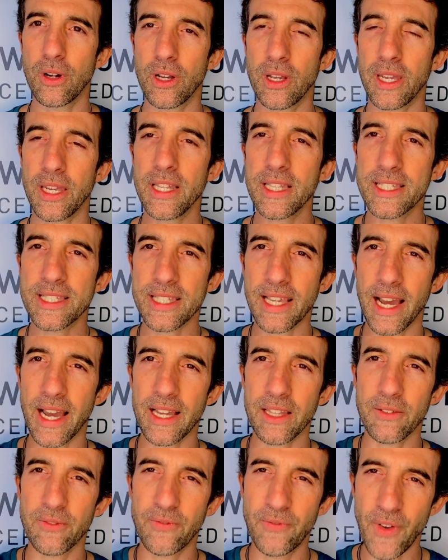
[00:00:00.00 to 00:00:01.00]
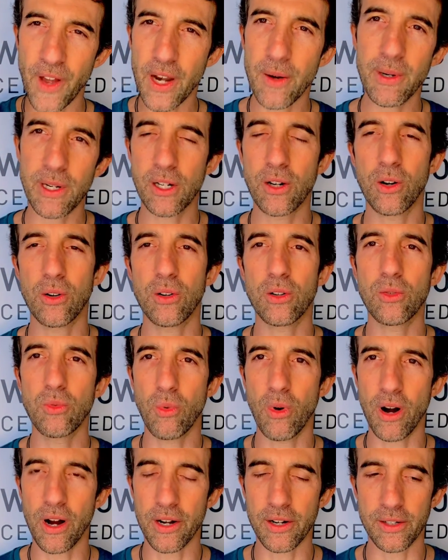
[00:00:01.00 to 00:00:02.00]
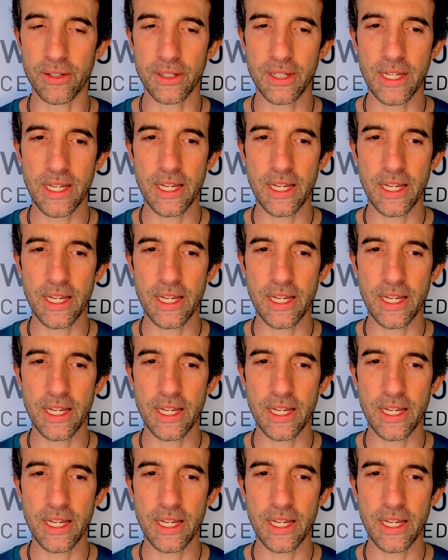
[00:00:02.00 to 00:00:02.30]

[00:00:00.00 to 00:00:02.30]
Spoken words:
inside very cold water.